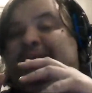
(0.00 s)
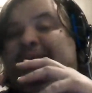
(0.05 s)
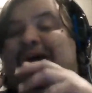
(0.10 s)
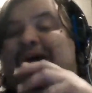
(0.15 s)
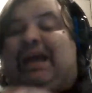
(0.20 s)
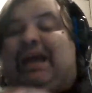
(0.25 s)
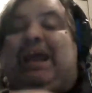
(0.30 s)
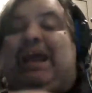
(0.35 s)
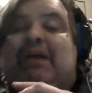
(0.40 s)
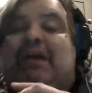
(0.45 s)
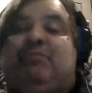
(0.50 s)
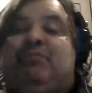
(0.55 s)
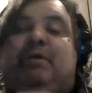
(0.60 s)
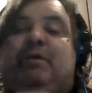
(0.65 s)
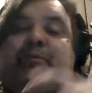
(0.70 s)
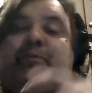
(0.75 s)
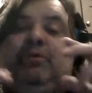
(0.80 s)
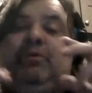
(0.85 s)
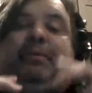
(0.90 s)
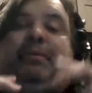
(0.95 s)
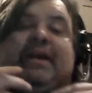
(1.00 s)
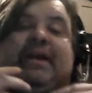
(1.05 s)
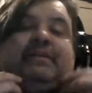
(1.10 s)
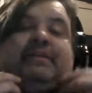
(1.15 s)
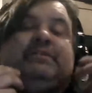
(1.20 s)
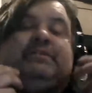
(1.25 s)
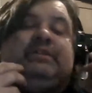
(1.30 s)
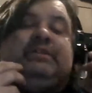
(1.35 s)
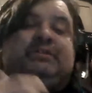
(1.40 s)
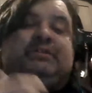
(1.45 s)
But not everyone who
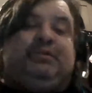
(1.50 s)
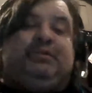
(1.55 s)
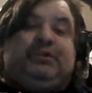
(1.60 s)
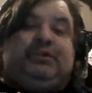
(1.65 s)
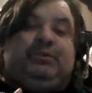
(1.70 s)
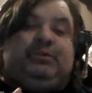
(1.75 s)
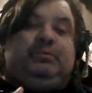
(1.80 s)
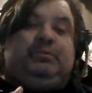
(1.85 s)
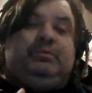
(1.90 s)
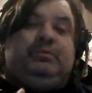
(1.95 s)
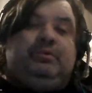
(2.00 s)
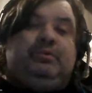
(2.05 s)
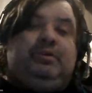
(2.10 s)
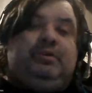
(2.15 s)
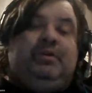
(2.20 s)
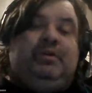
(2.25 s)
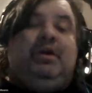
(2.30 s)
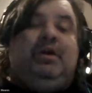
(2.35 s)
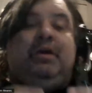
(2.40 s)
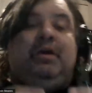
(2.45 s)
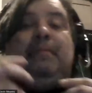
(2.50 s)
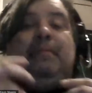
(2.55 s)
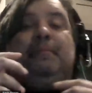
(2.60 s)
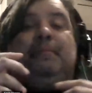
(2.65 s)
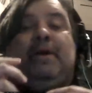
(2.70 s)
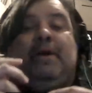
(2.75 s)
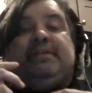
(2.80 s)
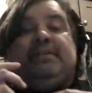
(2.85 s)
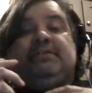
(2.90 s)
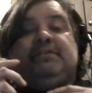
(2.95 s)
practices voodoo
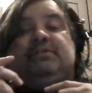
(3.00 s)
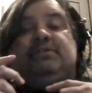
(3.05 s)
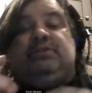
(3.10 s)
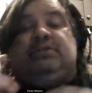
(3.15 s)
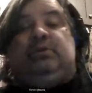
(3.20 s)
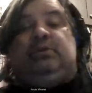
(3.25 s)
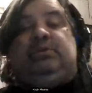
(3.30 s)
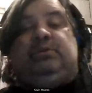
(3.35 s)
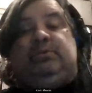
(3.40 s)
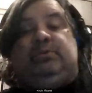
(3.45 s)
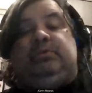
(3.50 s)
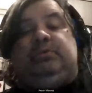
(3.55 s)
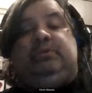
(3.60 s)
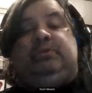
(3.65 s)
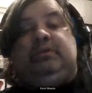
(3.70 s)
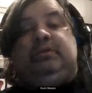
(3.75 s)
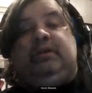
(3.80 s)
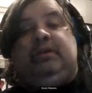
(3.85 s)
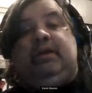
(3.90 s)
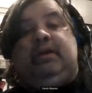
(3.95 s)
practices hoodoo,